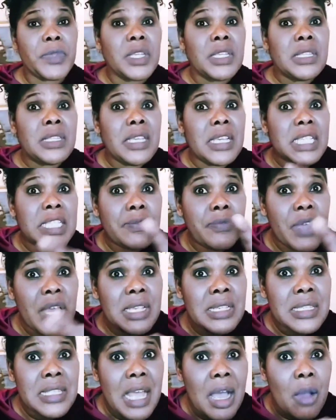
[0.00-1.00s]
This
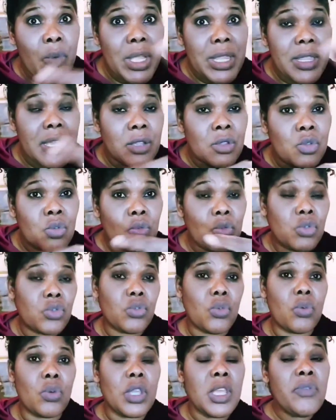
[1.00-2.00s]
first now where they do
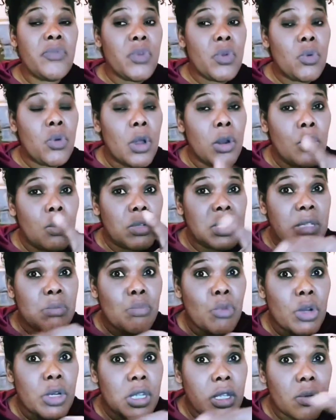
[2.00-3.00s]
so, if you go look the
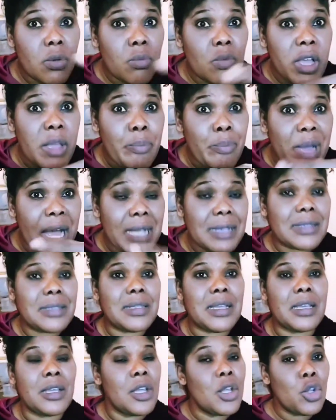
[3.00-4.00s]
money where pass
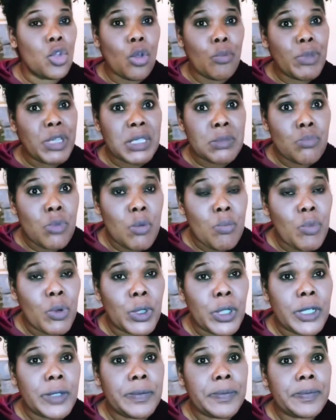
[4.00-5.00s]
there, not be small
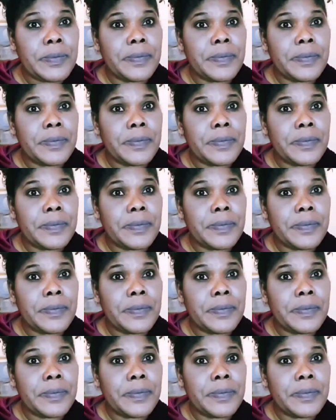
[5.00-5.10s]
money.